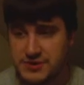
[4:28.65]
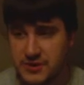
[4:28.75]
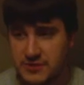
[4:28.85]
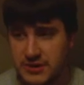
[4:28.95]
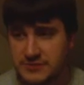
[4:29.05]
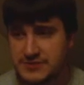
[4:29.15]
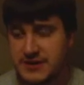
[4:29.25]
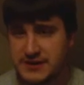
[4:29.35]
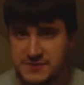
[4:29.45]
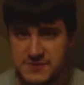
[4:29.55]
you know, when I was in
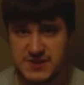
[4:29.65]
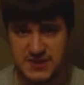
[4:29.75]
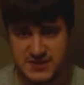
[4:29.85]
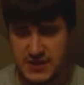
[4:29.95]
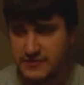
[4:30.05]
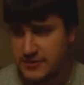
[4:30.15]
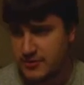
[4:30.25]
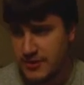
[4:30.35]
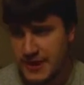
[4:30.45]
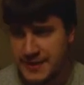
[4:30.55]
like 6th, 7th
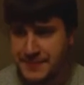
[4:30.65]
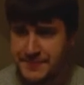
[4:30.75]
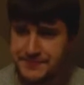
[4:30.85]
grade,